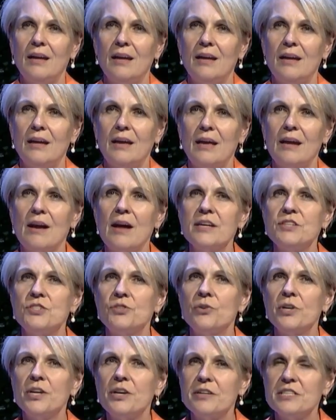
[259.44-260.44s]
Can I
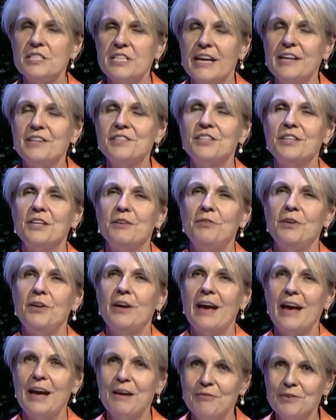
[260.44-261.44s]
draw your attention, if you
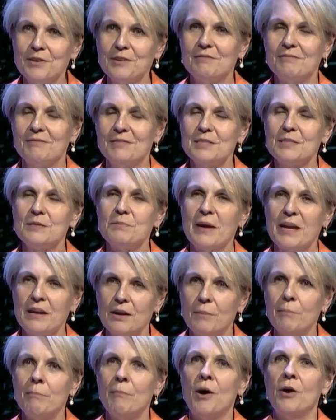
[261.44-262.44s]
haven't spent
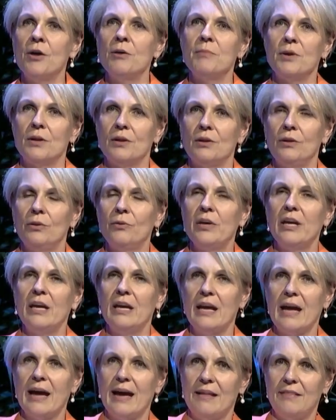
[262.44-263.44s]
a moment
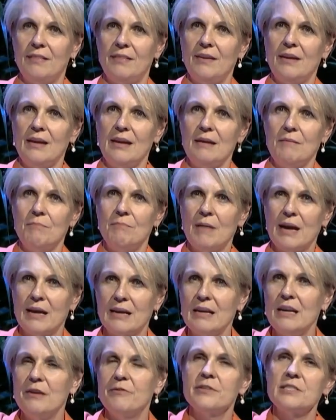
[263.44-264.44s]
looking at the
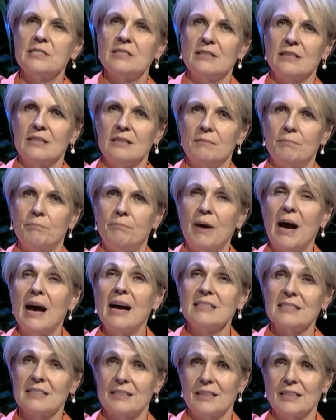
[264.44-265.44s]
magnificent
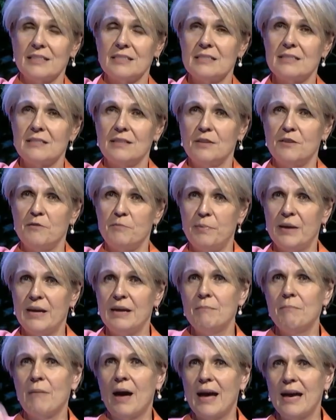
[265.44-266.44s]
baskets that have
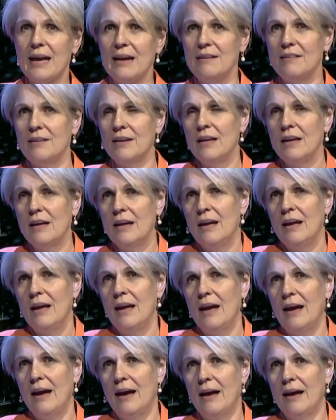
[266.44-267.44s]
been made,
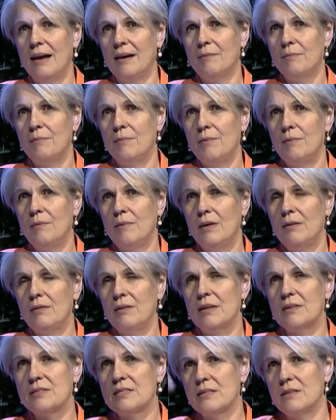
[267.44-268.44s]

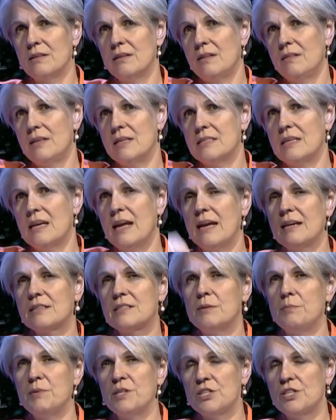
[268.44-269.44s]
there's an
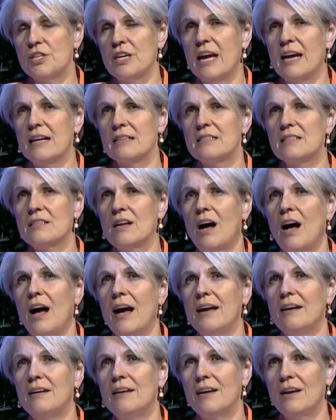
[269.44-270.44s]
exhibition
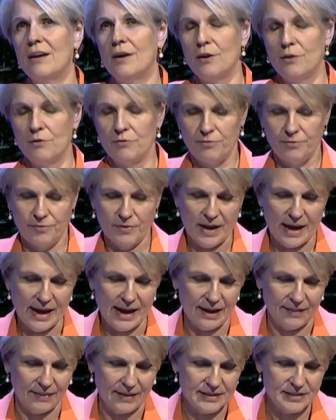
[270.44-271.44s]
outside of
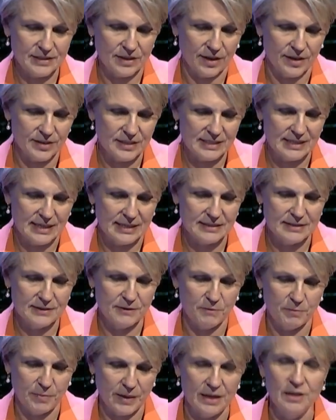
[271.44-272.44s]
how these ghost nets
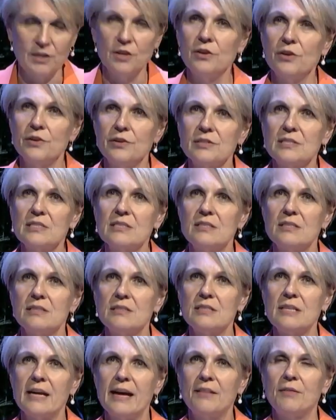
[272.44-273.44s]
have been used.
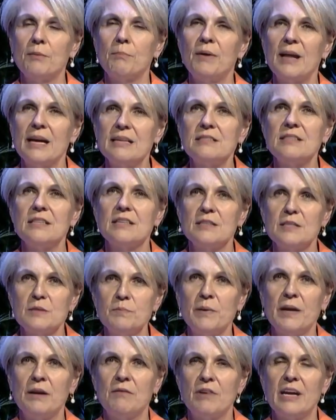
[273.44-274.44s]
It's how the plastic has
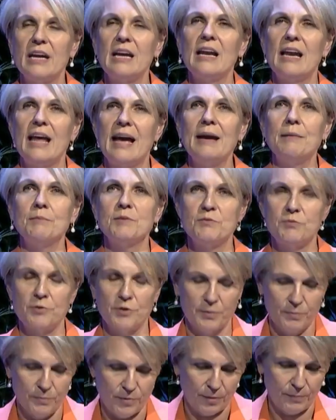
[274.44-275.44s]
been reclaimed for
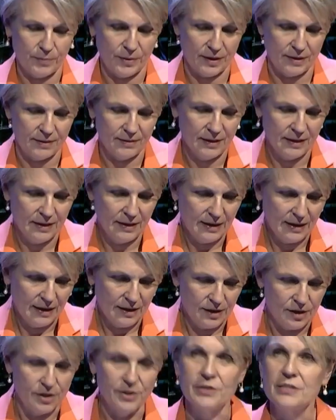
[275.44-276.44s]
a proper
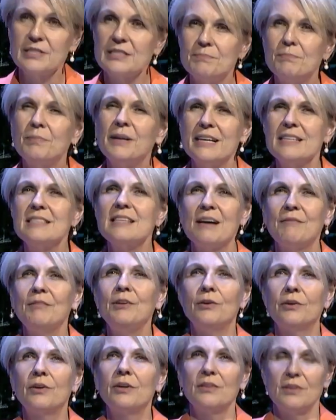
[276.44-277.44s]
use. Please have a
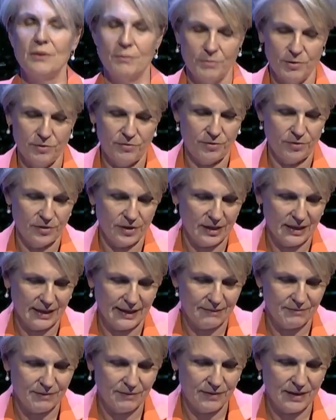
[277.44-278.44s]
look at them before you
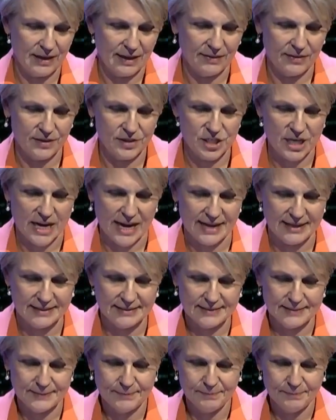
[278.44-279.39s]
leave if you get the chance.